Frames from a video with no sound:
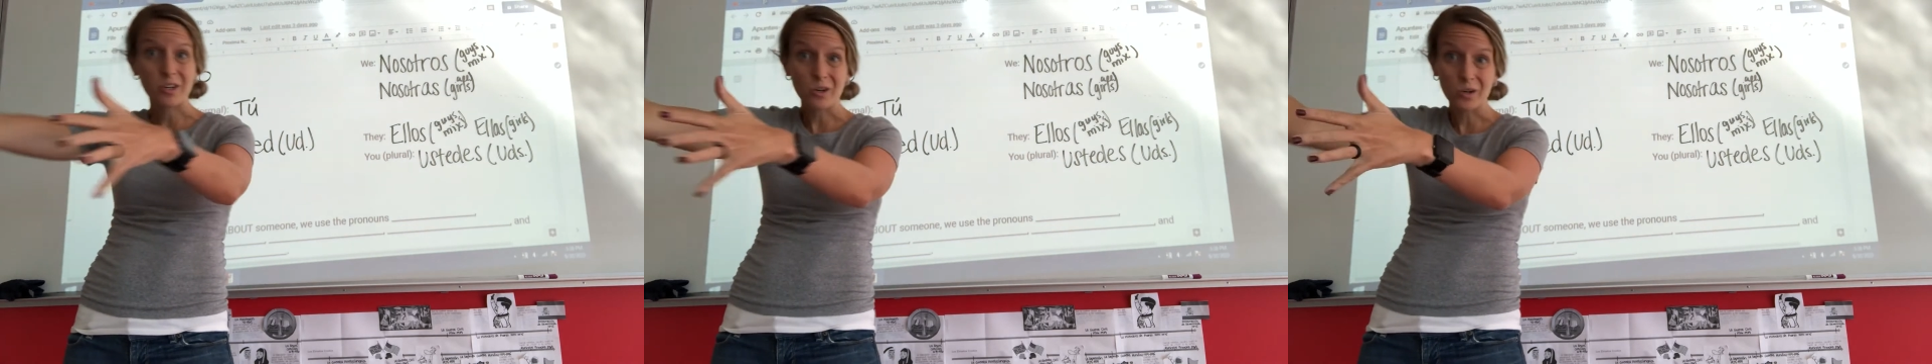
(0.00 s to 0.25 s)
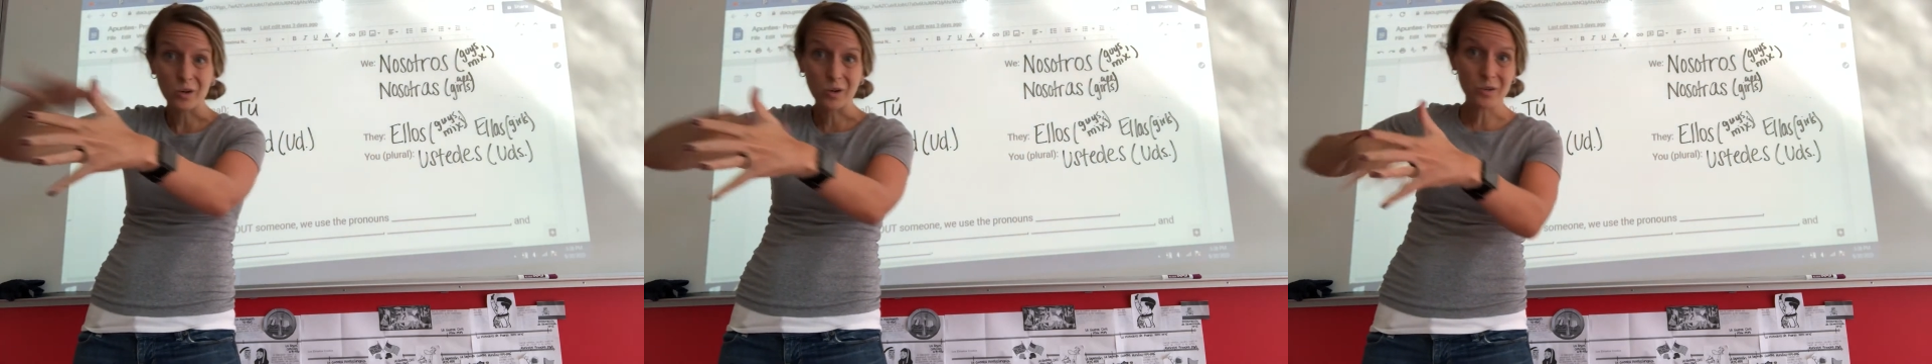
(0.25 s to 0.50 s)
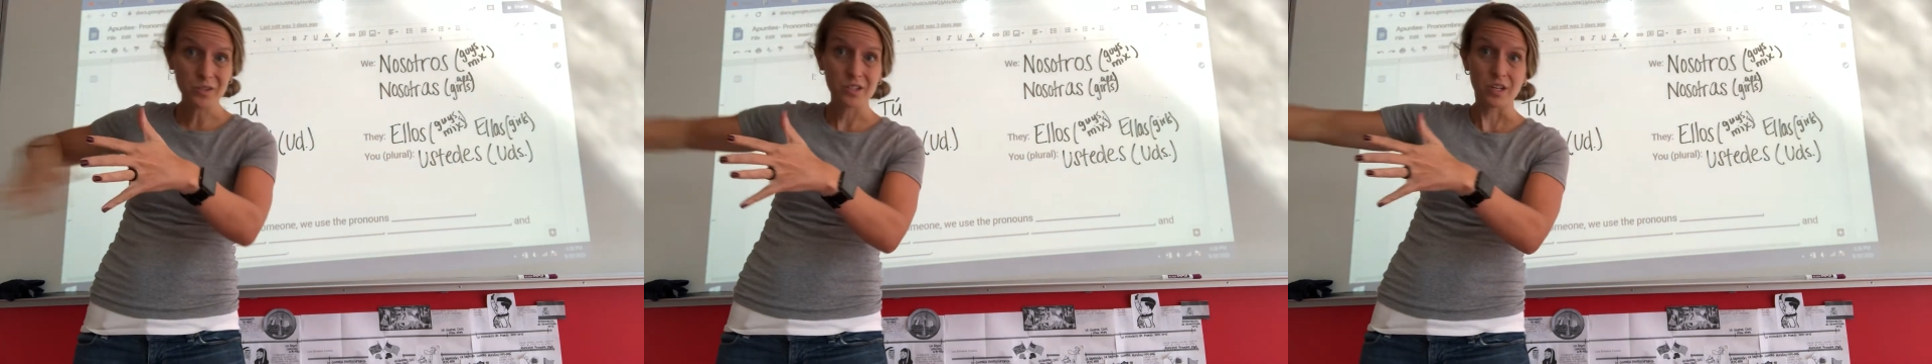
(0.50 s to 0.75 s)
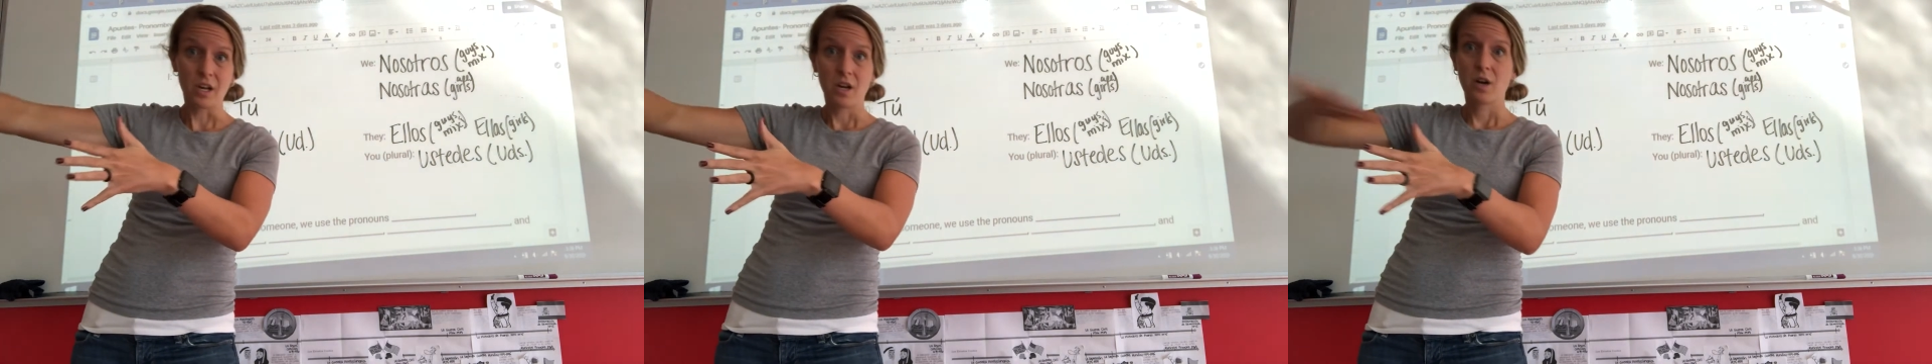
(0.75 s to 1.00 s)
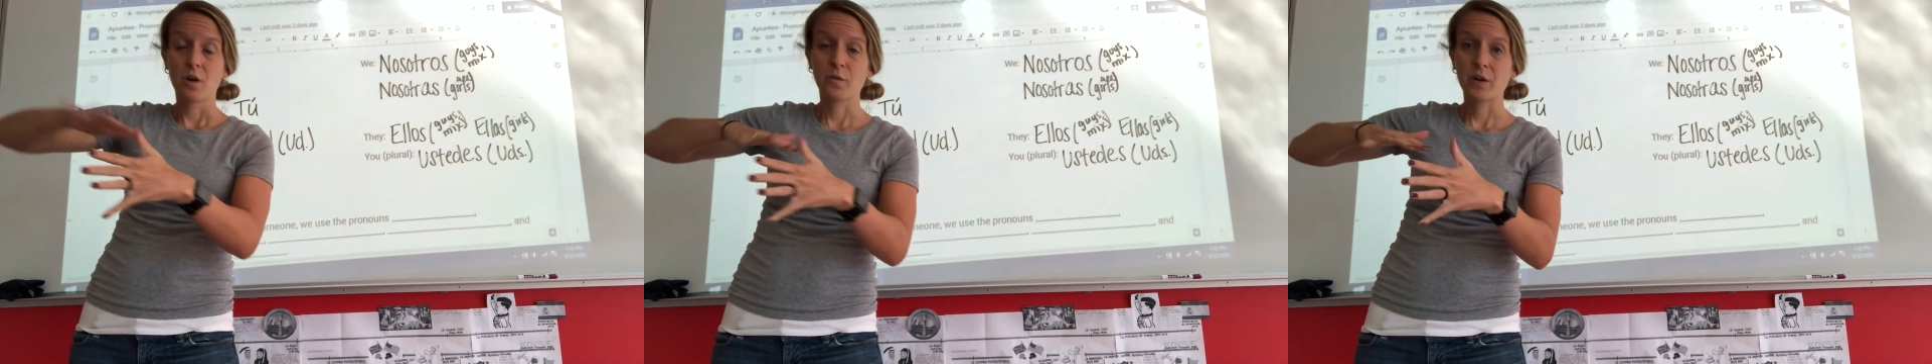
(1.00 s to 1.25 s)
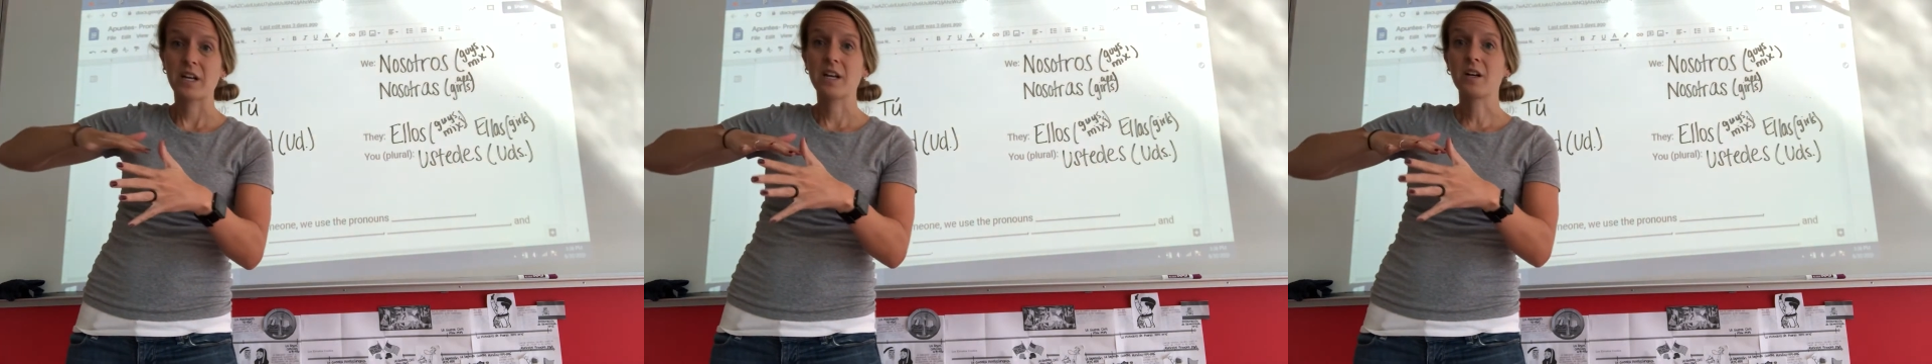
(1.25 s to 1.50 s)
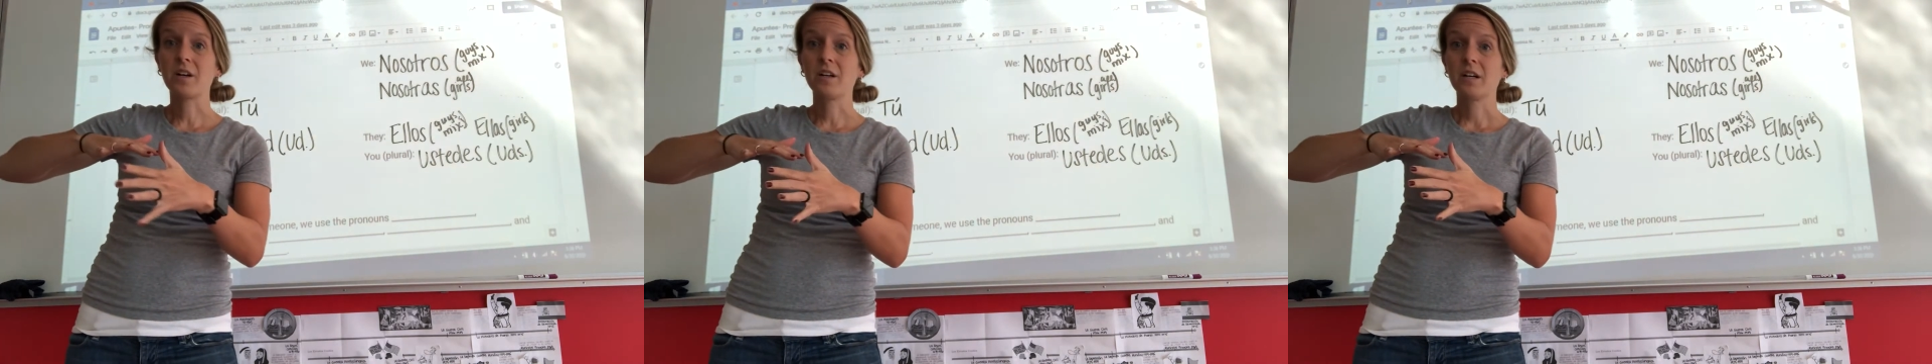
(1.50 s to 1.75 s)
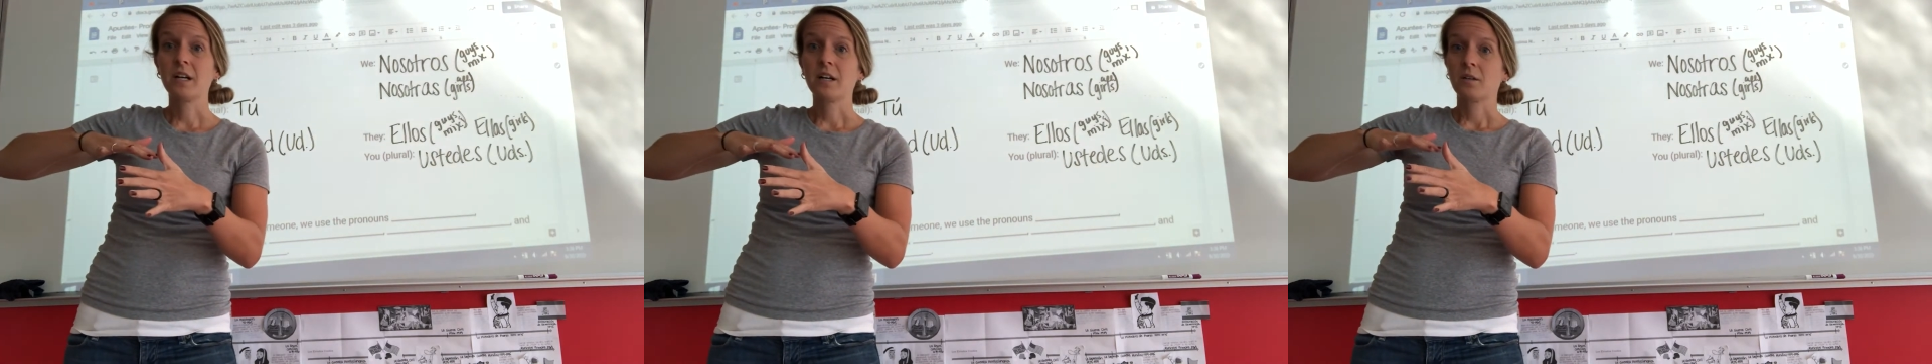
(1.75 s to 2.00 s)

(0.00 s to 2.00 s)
girls over here,